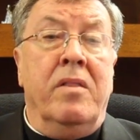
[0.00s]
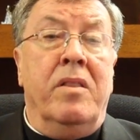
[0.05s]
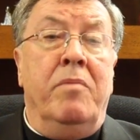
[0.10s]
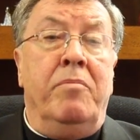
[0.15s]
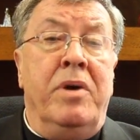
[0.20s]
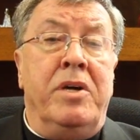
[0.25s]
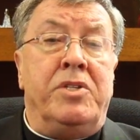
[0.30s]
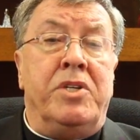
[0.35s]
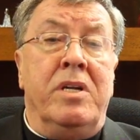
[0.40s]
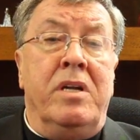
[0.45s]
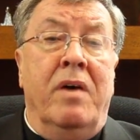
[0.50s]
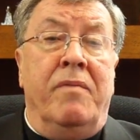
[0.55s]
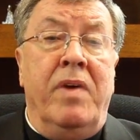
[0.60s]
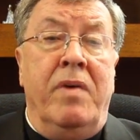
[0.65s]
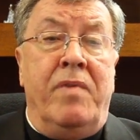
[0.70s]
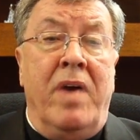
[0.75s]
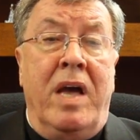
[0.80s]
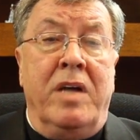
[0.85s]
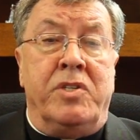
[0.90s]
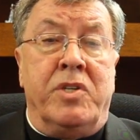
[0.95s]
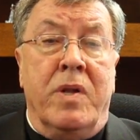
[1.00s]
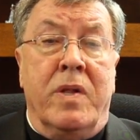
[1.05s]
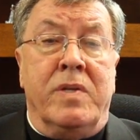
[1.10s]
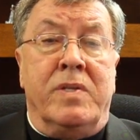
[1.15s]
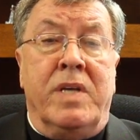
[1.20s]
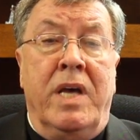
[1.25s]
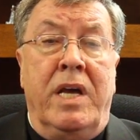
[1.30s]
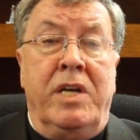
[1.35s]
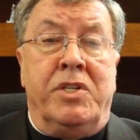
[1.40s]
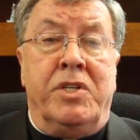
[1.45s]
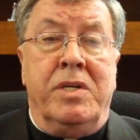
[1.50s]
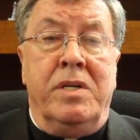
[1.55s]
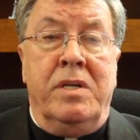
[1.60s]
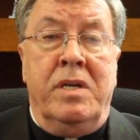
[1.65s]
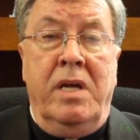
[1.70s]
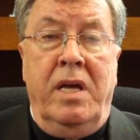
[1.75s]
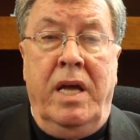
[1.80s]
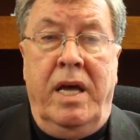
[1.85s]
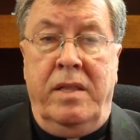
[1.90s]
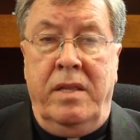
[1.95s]
The mission of
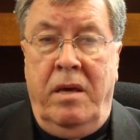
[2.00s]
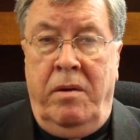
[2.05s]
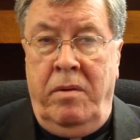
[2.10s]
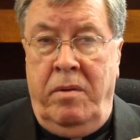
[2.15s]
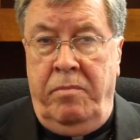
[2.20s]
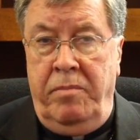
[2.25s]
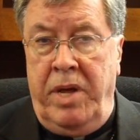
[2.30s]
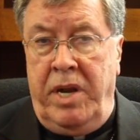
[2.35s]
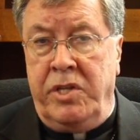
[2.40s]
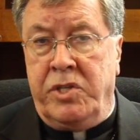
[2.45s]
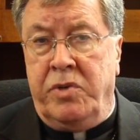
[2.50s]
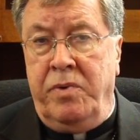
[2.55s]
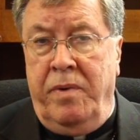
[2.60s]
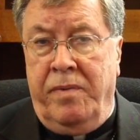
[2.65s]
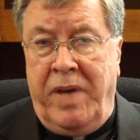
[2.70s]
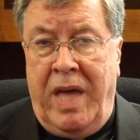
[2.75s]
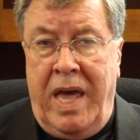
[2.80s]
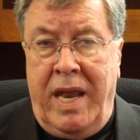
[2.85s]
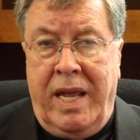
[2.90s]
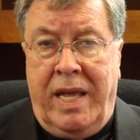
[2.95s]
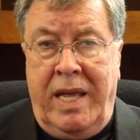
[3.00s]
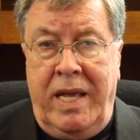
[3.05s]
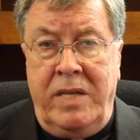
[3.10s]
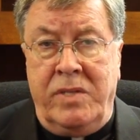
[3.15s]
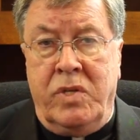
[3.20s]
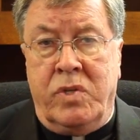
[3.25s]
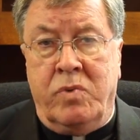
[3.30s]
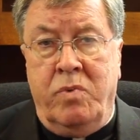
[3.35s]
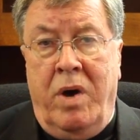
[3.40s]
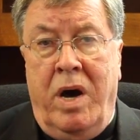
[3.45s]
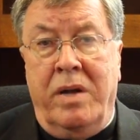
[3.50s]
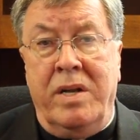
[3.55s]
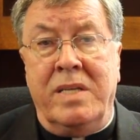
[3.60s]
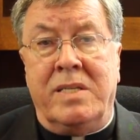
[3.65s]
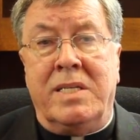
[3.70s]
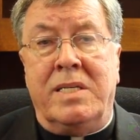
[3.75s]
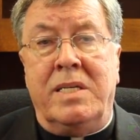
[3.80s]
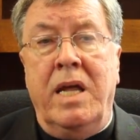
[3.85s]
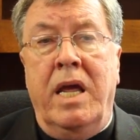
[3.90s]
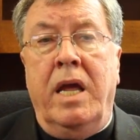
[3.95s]
evangelization and the ministry of catechesis, while
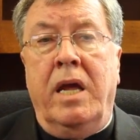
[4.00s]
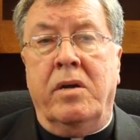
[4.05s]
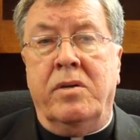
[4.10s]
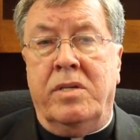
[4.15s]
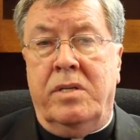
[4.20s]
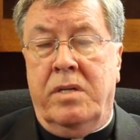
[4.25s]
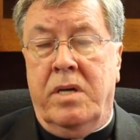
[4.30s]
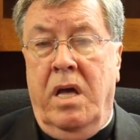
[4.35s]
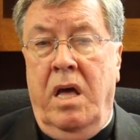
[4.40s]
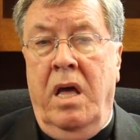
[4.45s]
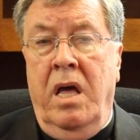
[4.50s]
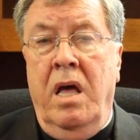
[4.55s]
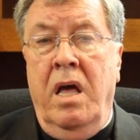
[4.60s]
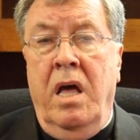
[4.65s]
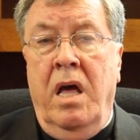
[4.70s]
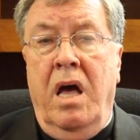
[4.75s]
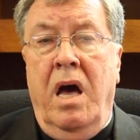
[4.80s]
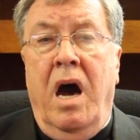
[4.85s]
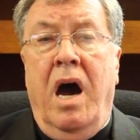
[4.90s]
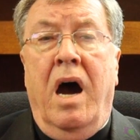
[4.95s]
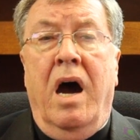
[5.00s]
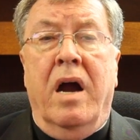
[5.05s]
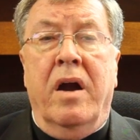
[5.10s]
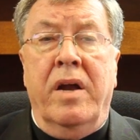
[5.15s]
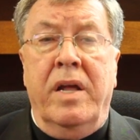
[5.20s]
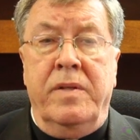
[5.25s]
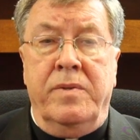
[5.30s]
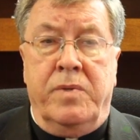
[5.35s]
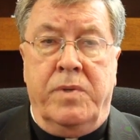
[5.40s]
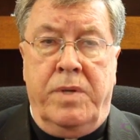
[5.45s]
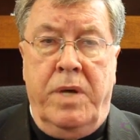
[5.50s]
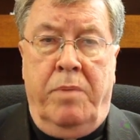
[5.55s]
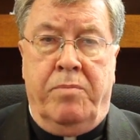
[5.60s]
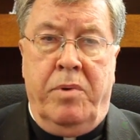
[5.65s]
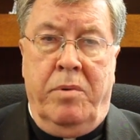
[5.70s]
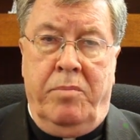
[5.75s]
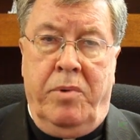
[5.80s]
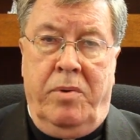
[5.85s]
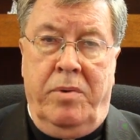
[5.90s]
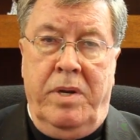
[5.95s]
distinct, are
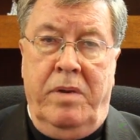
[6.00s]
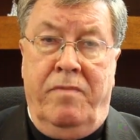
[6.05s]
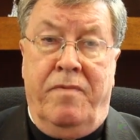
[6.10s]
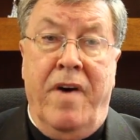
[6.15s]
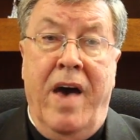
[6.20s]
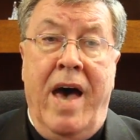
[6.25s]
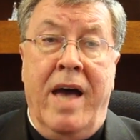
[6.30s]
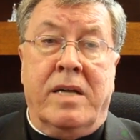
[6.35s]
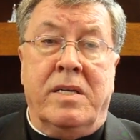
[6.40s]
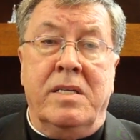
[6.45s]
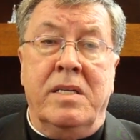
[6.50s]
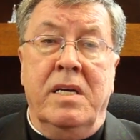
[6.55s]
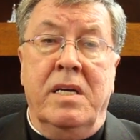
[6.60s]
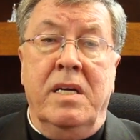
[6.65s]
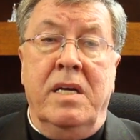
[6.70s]
inseparable. In fact,